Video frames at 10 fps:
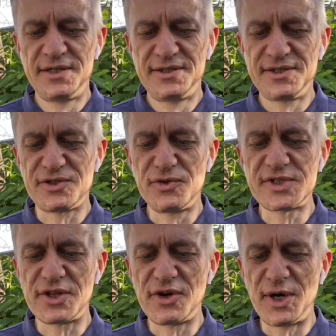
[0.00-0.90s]
To close, I
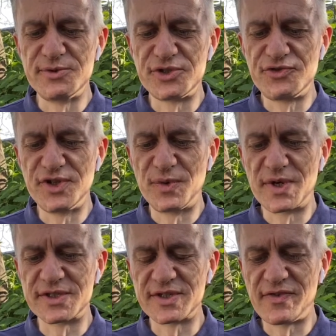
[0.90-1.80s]
thought I would just read the
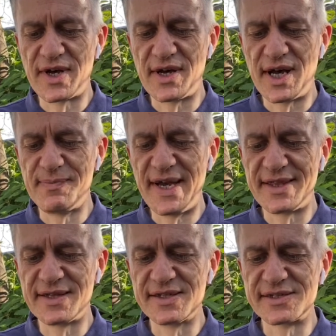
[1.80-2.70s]
words of a
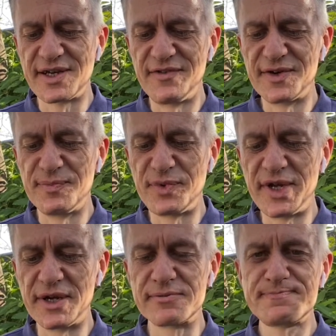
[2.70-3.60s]
Methodist covenant prayer.